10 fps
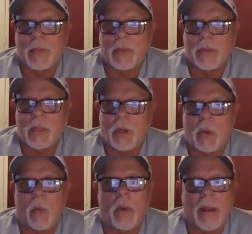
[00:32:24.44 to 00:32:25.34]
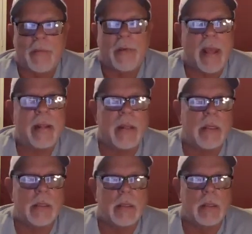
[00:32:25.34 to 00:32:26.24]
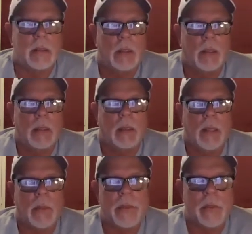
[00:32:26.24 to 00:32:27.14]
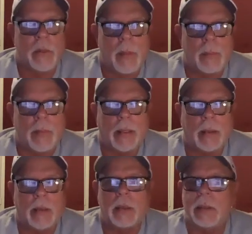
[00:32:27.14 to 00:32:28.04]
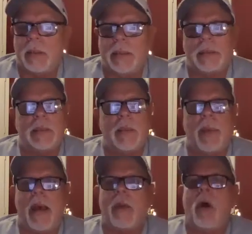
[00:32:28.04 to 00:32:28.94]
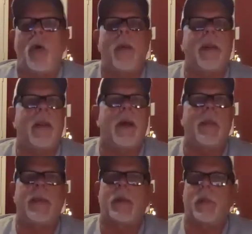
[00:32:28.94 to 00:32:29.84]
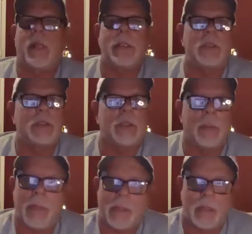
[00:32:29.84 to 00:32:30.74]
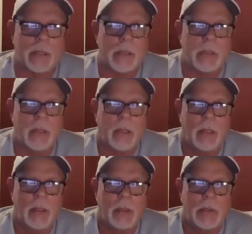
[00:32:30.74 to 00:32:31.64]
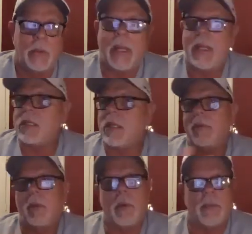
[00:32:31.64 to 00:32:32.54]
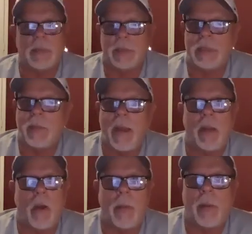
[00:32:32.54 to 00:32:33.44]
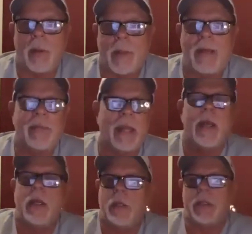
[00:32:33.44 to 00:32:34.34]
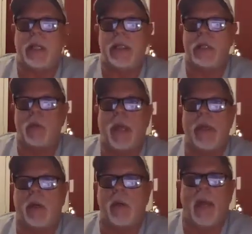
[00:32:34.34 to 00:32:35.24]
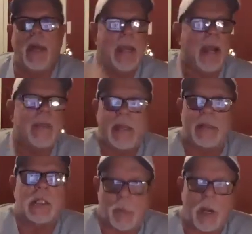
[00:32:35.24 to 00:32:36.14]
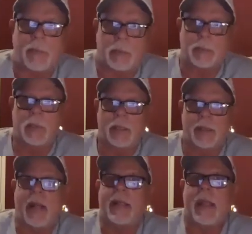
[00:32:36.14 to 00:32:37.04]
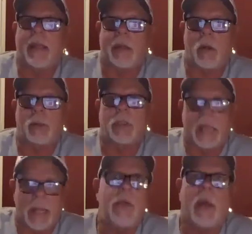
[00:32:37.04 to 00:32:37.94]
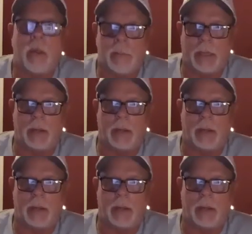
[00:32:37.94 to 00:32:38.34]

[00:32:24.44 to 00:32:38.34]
So whatever that is, get with your upline. Look, this is about opening up in a relationship business to each and every one of us. It's about opening up. It's okay to go, hey, I've got this problem that I can't get over. Can you help me?